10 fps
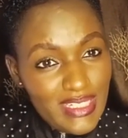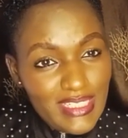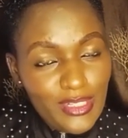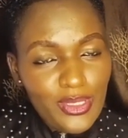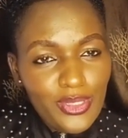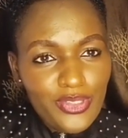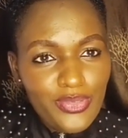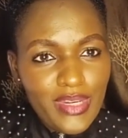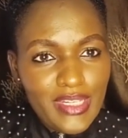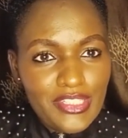at a close
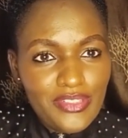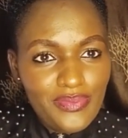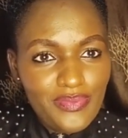range.